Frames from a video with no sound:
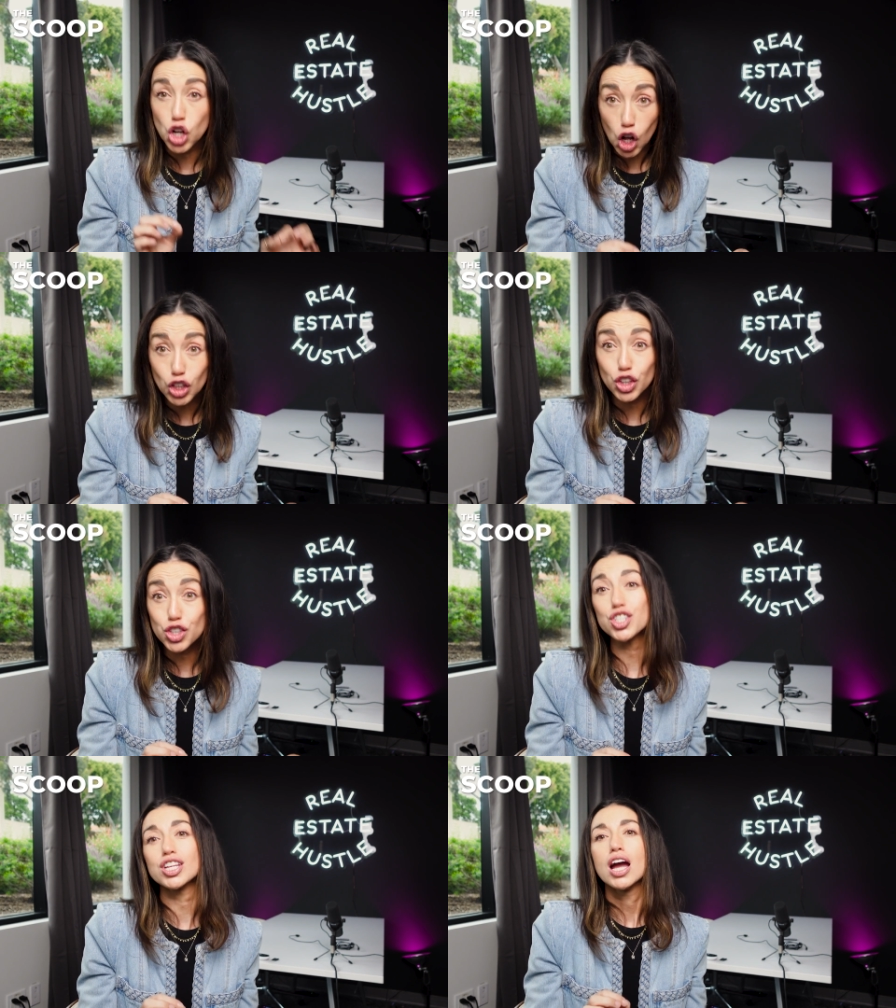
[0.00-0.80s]

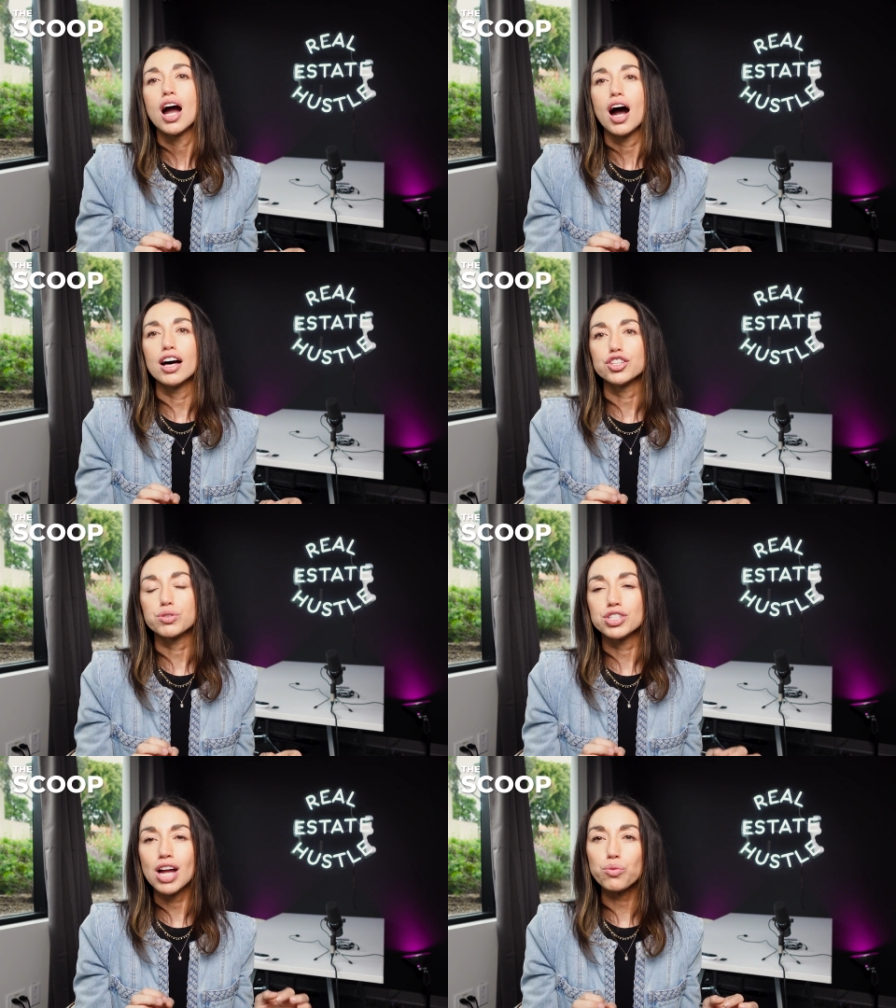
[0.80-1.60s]
So
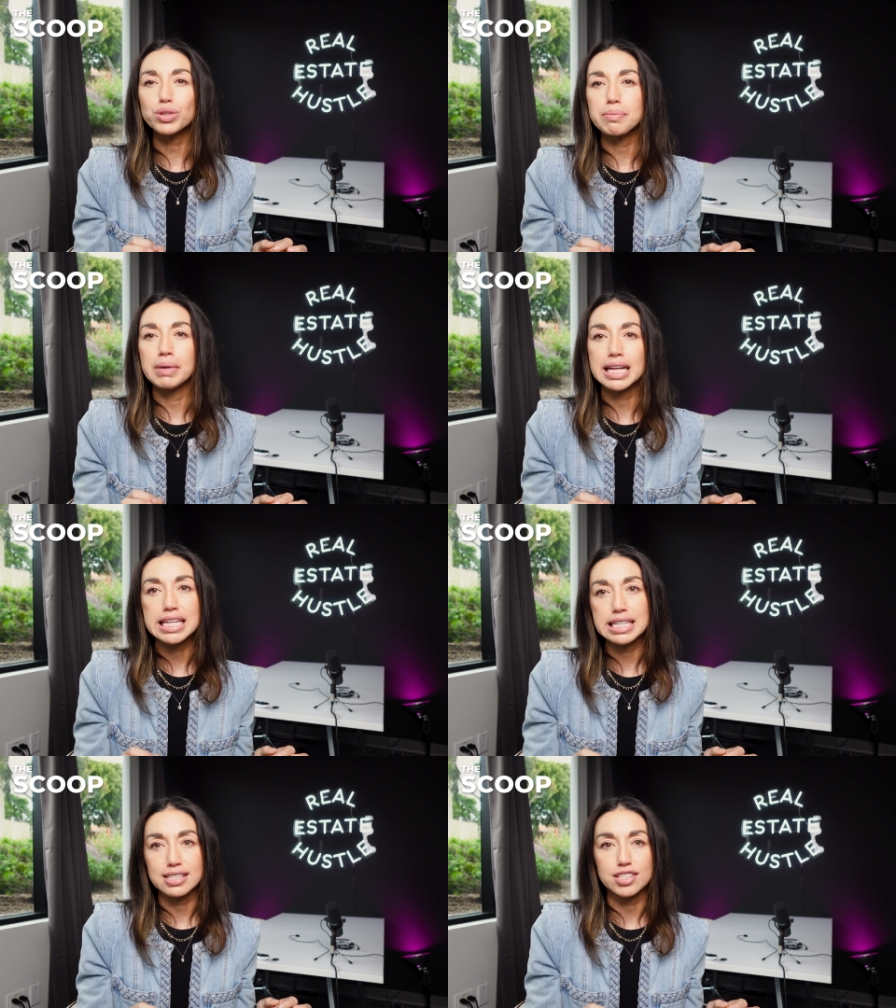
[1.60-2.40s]
it's not really
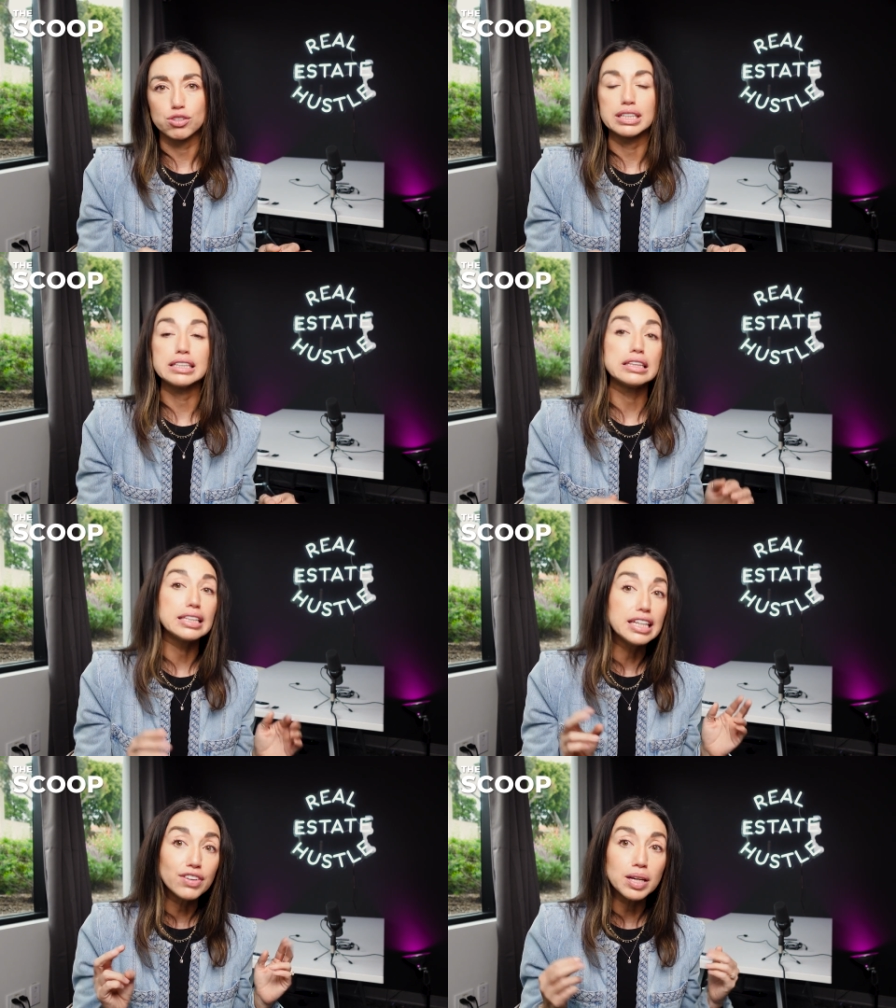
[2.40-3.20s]
money necessarily
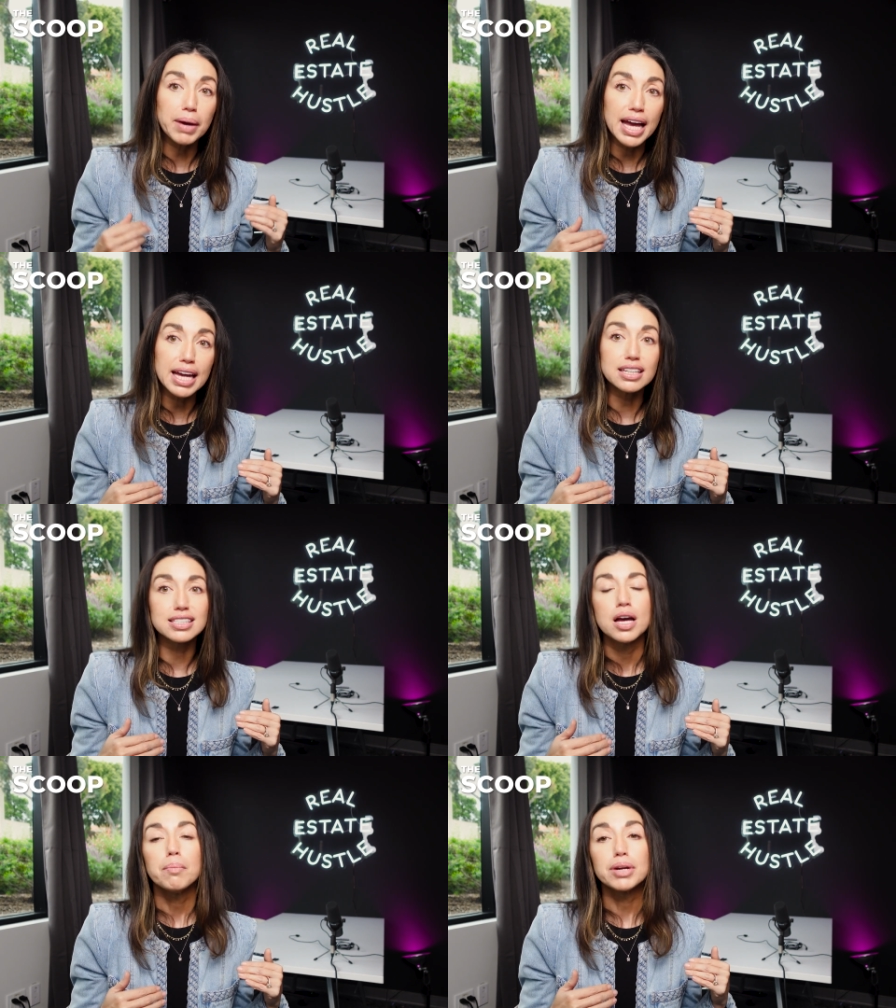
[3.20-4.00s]
leaving
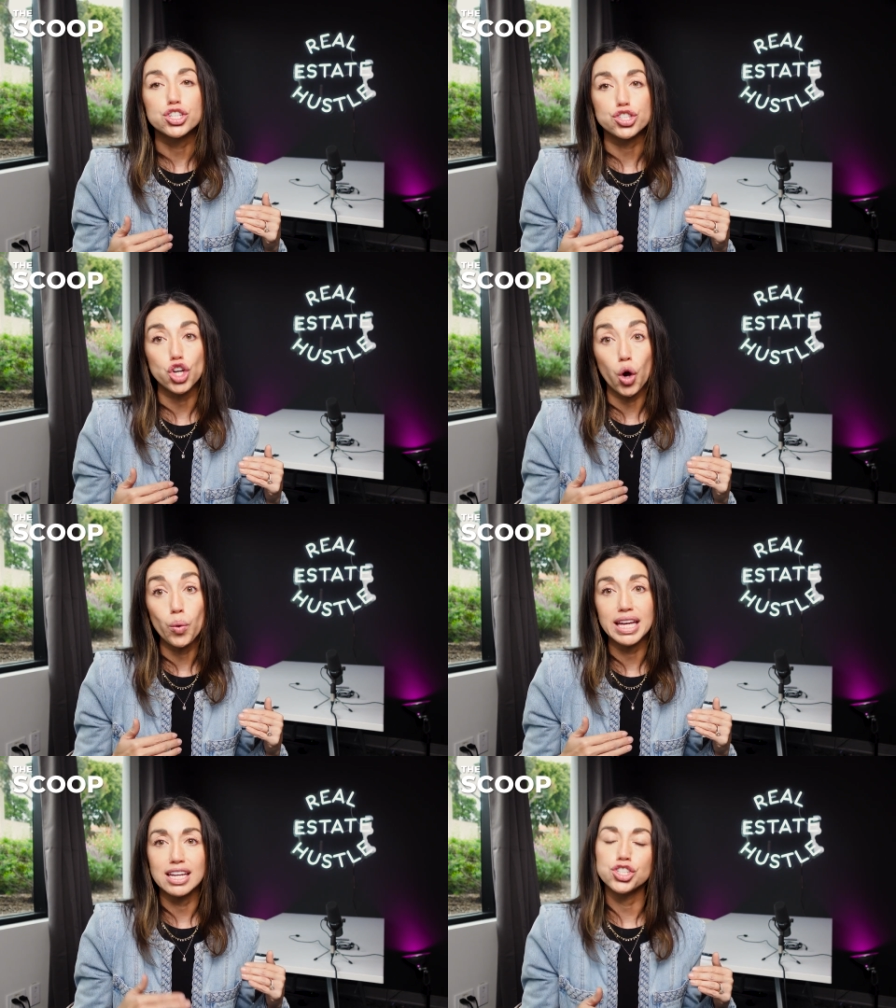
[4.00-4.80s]
banks, but it's just
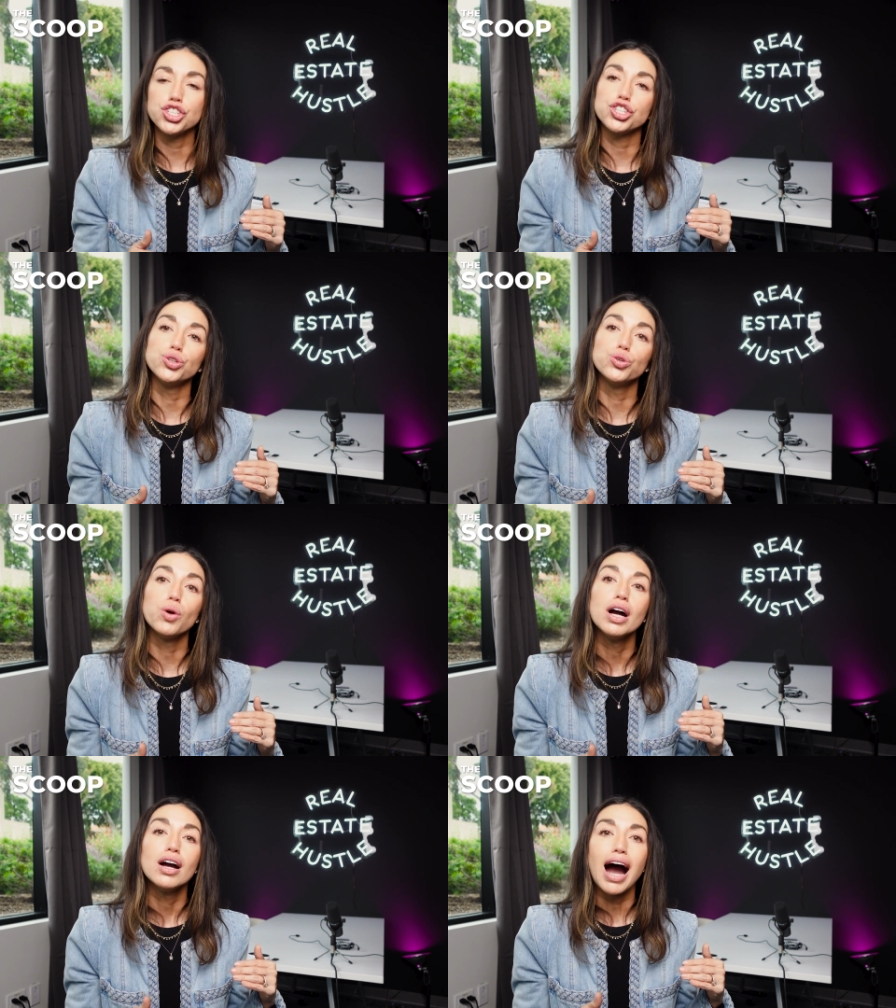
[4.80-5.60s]
going
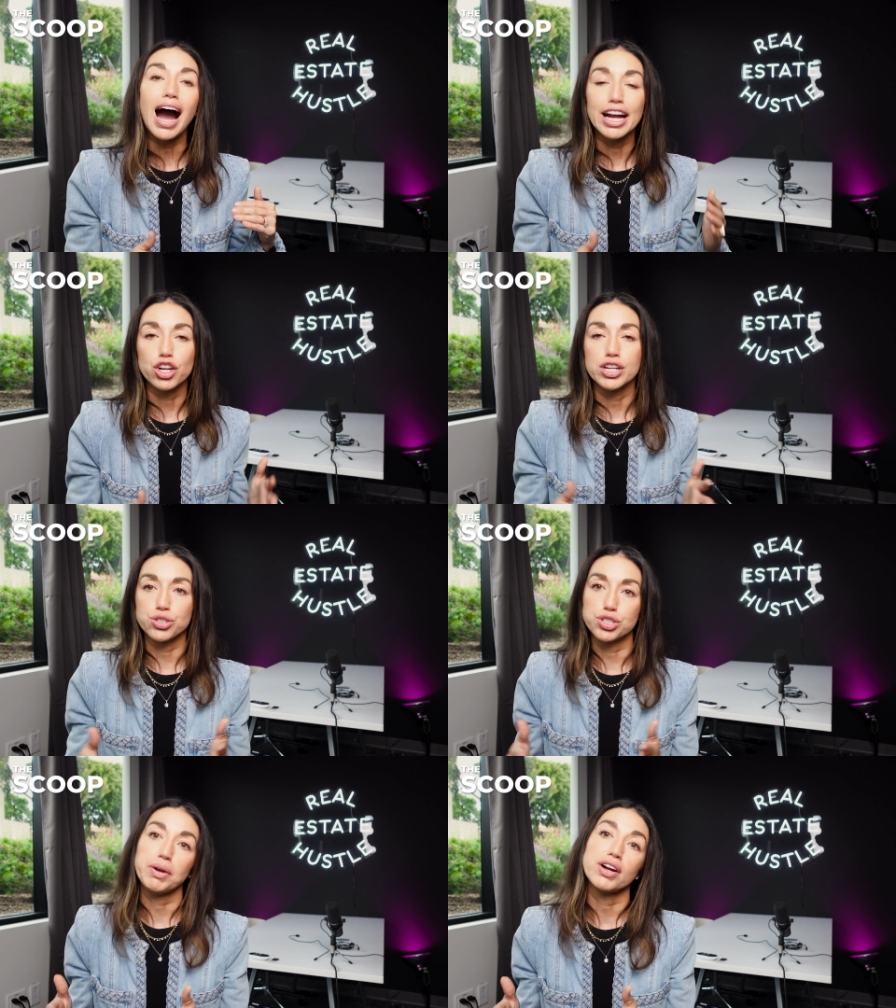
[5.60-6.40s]
into higher
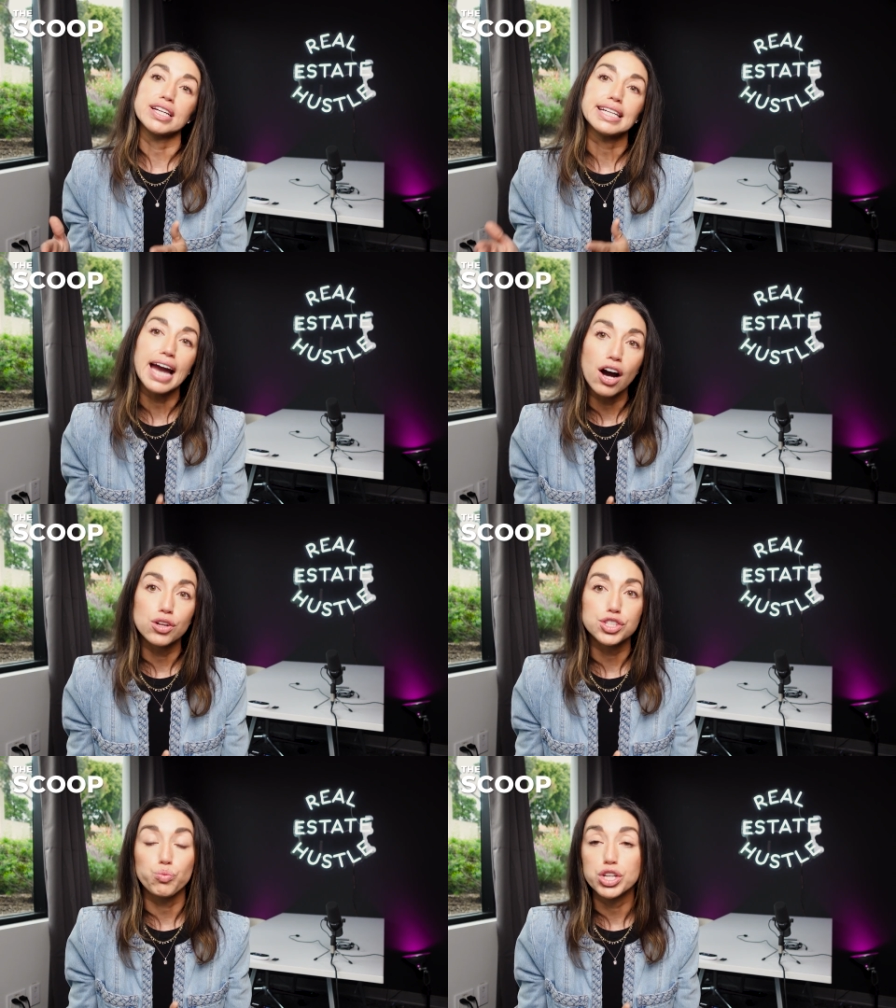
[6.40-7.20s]
interest bearing
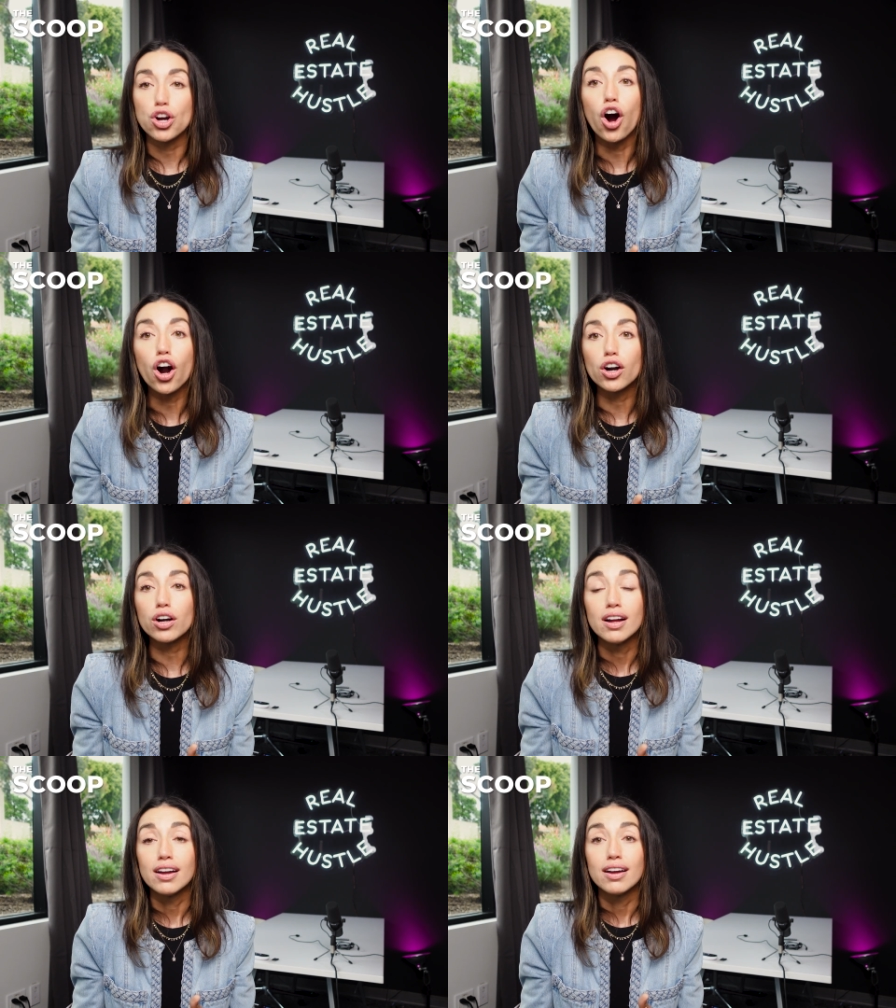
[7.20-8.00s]
accounts, which are